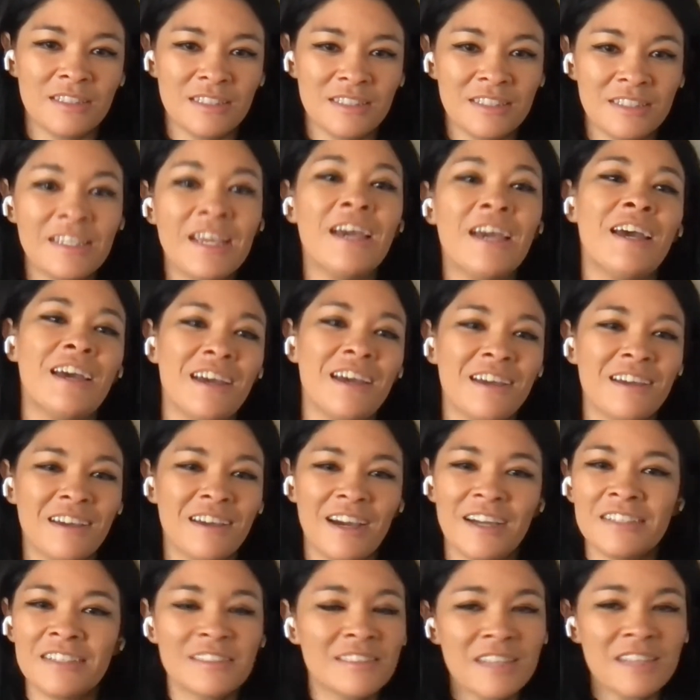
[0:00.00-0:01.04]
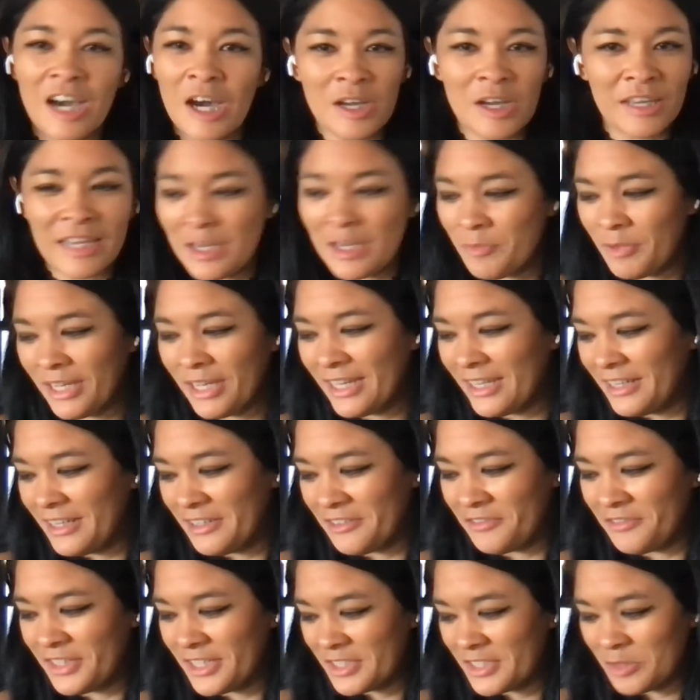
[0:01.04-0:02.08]
Yeah, I just can't keep my head in
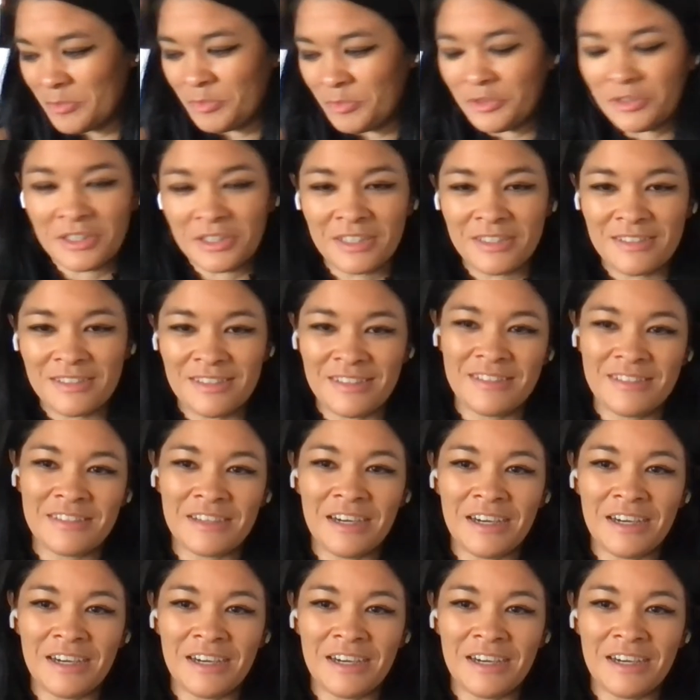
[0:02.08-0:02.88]
a fiction book. It's hard.